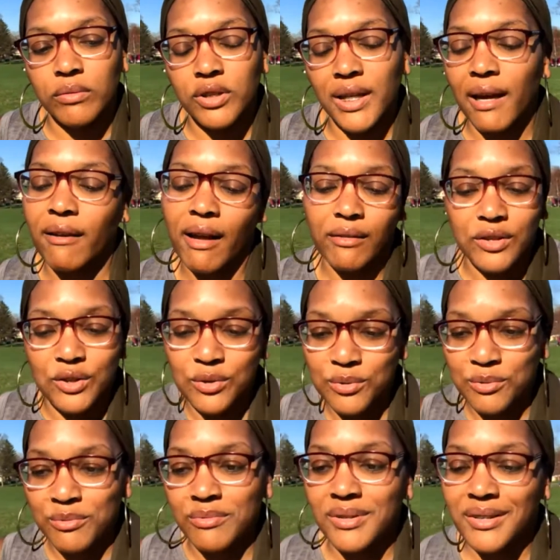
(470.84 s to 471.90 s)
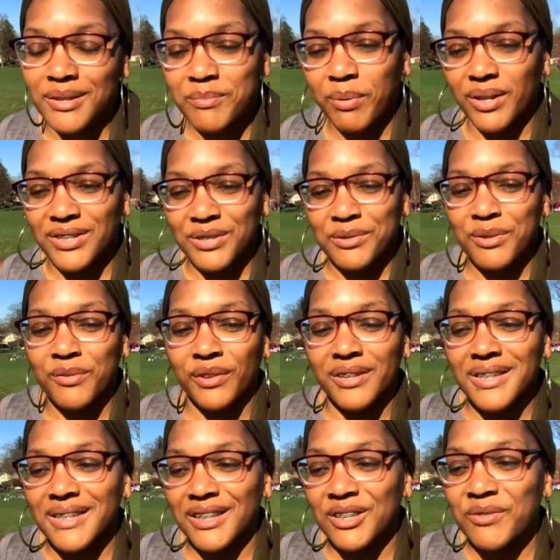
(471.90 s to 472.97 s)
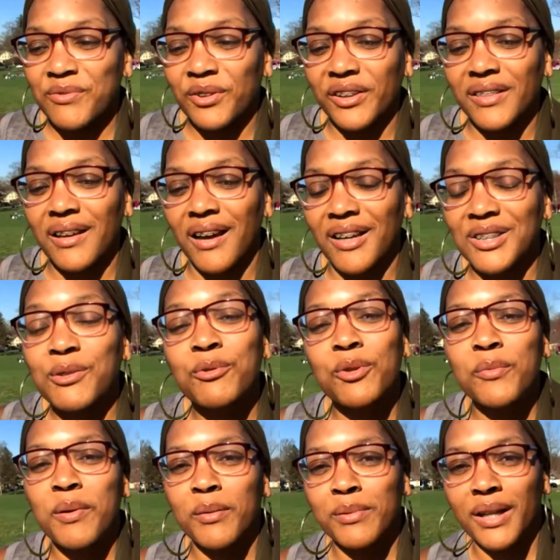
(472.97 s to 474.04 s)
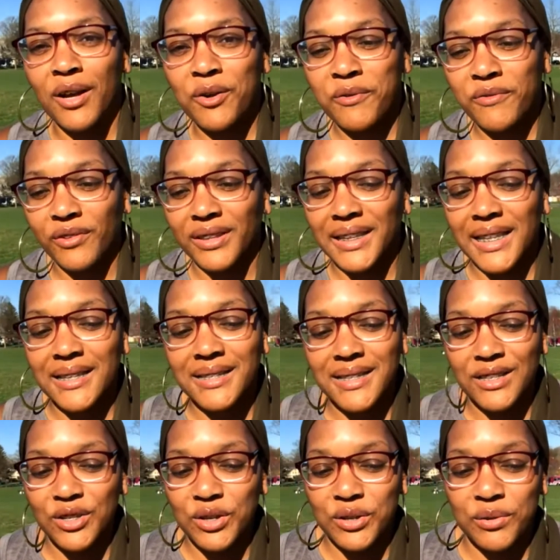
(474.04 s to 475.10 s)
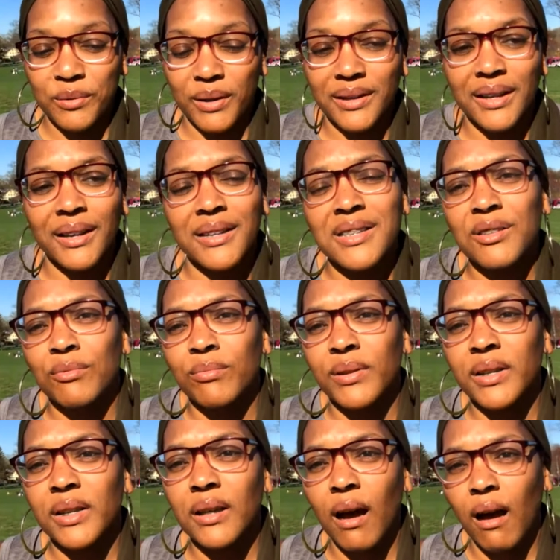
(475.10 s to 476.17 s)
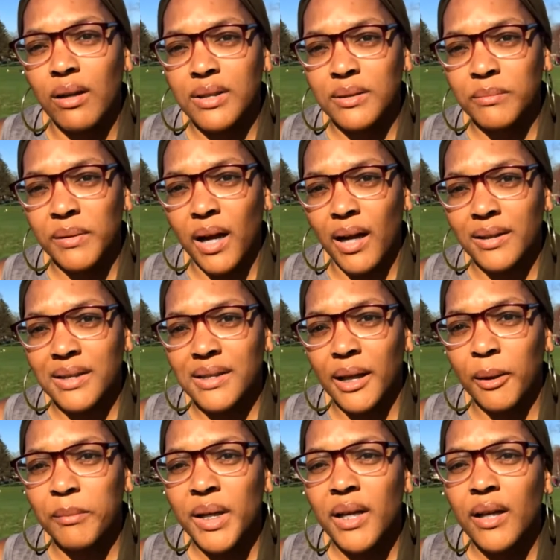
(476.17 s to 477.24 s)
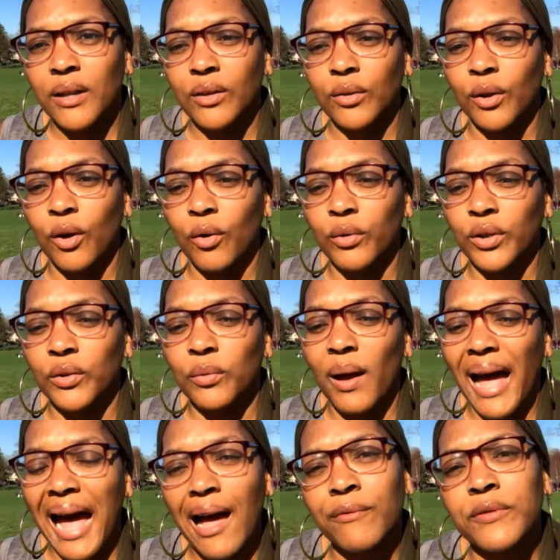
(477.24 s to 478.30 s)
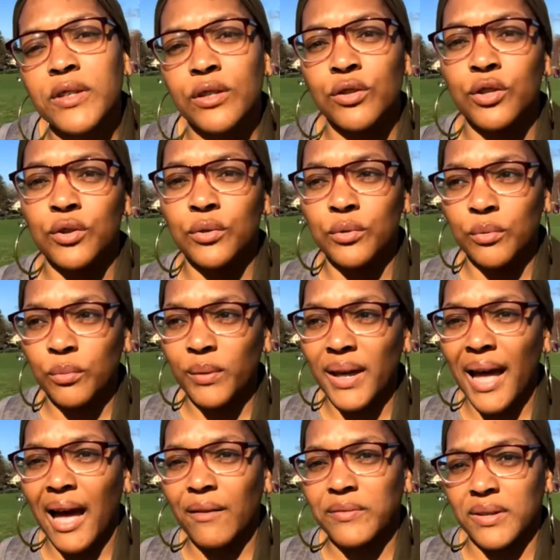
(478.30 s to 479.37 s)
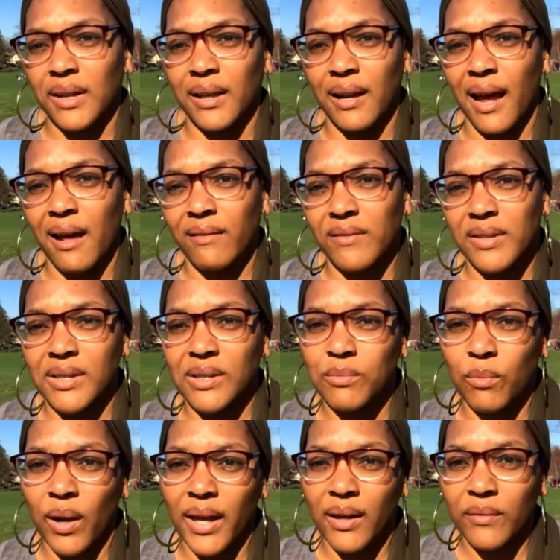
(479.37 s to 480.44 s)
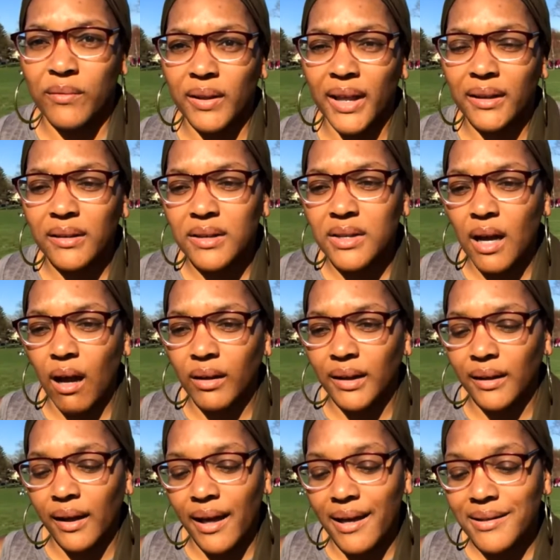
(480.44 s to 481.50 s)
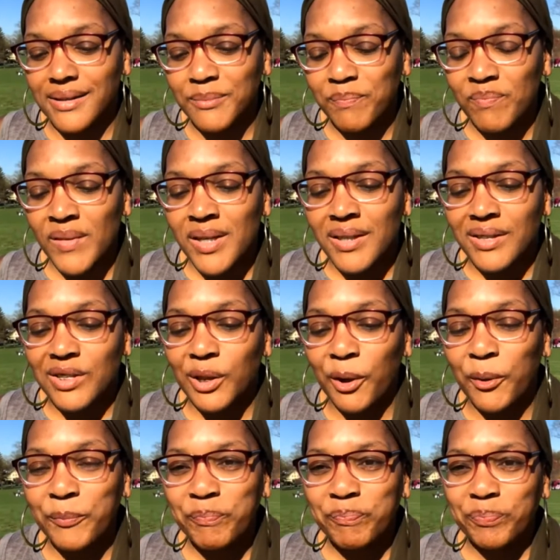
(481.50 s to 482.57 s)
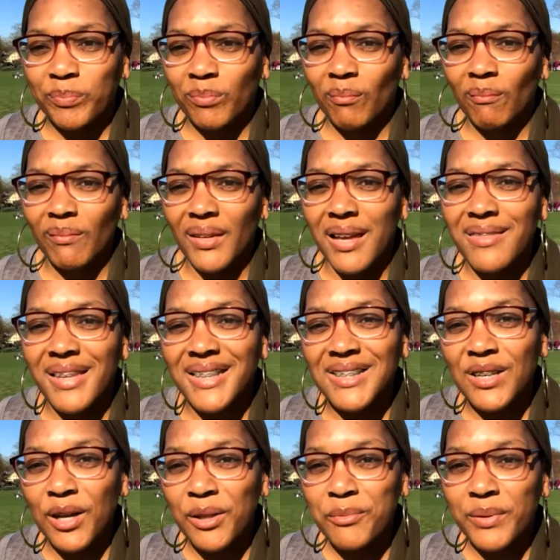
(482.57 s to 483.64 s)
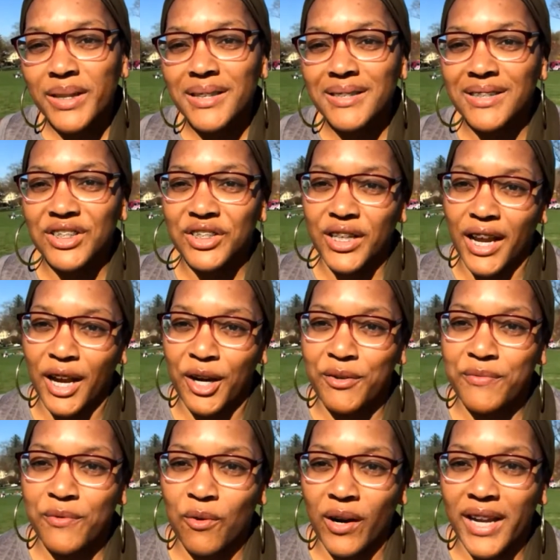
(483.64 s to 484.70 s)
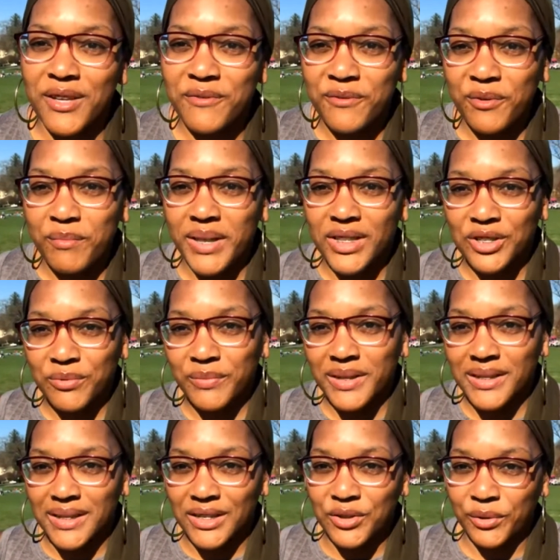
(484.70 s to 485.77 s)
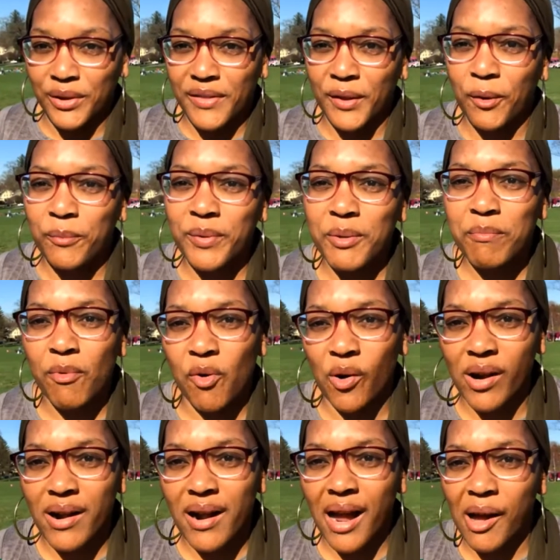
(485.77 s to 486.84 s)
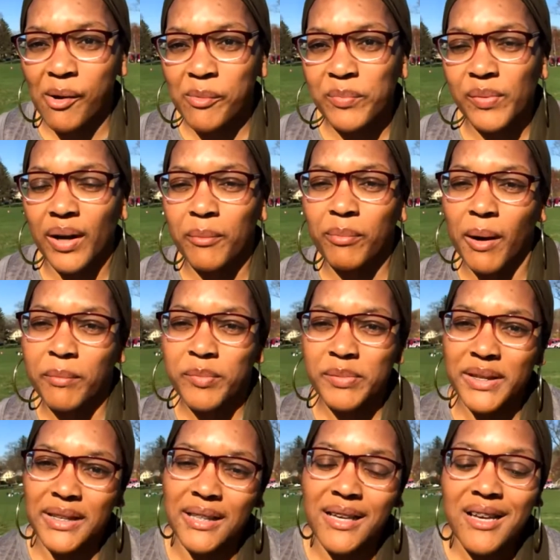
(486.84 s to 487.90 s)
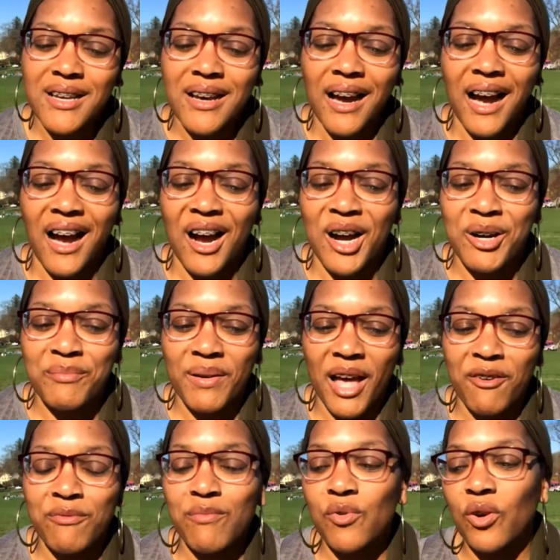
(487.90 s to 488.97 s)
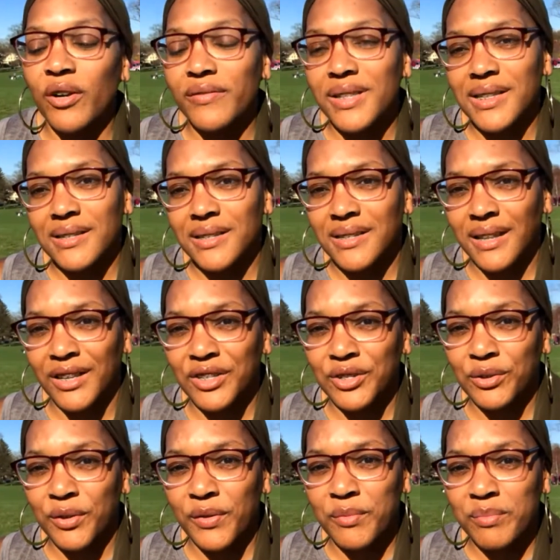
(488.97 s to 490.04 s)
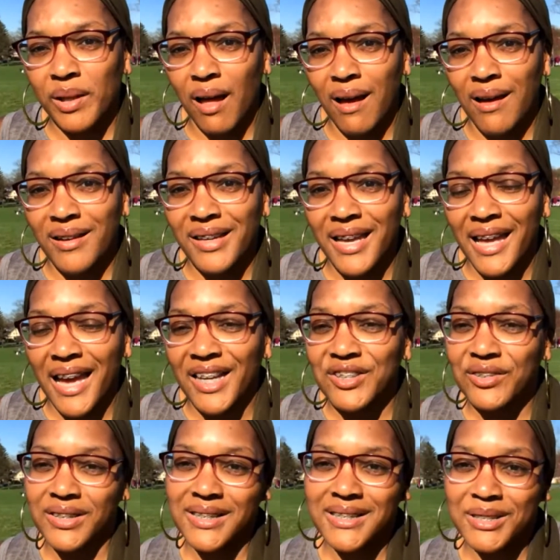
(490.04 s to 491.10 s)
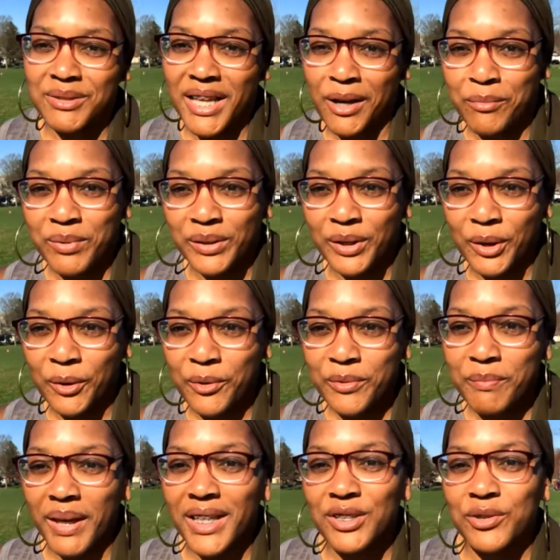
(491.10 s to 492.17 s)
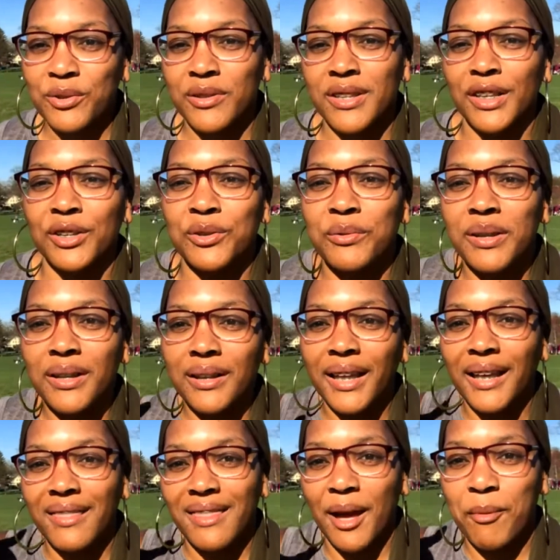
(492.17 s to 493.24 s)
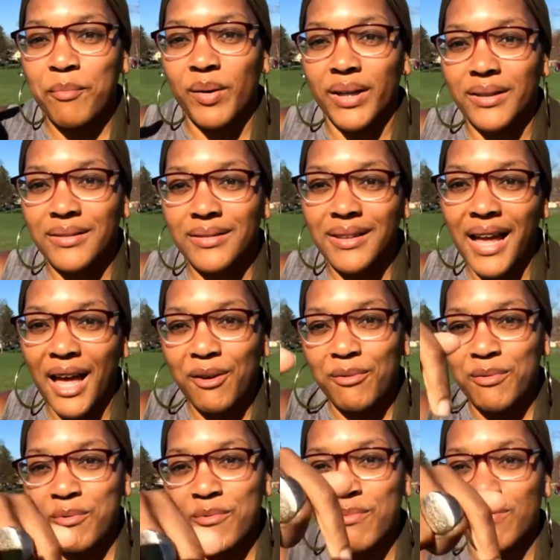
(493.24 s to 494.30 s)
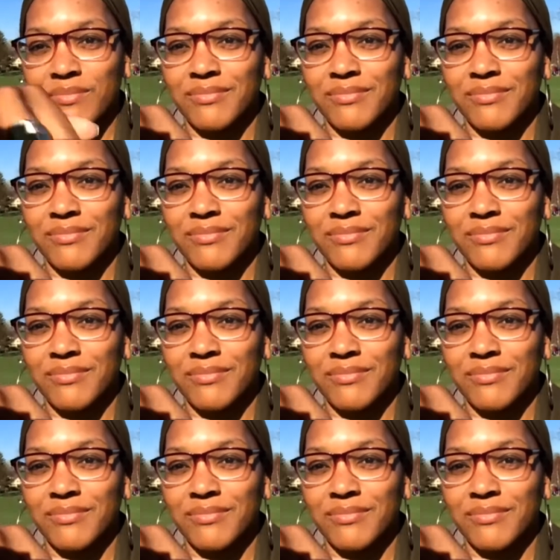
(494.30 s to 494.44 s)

shout out to Boston University for School of Public Health for Think, Teach, Do. I think it's a really awesome concept. You have to do. We have to get out of this way like, the talking heads. So that's all I wanted to share for information with Deidre. There'll be more. I'll probably have more of this discussion on the blog, as you can see down below. Make sure that you click that button. I don't know.